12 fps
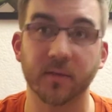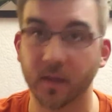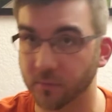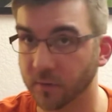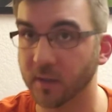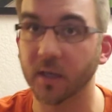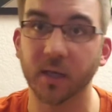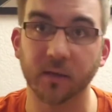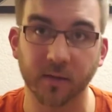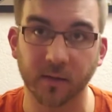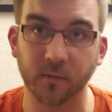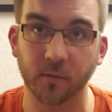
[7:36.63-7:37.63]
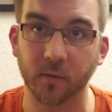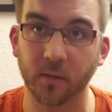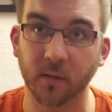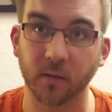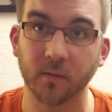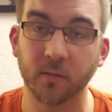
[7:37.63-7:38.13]
scheduling gigs, that sort of
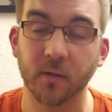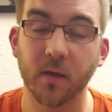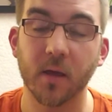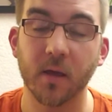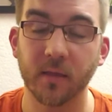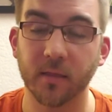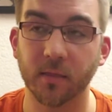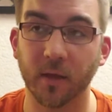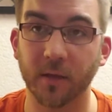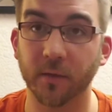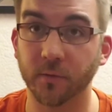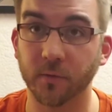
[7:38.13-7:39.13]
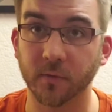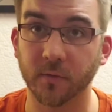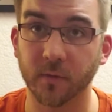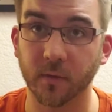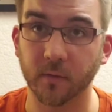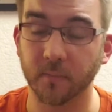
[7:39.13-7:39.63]
thing. Those sorts
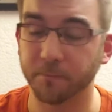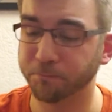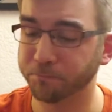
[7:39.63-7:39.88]
of things.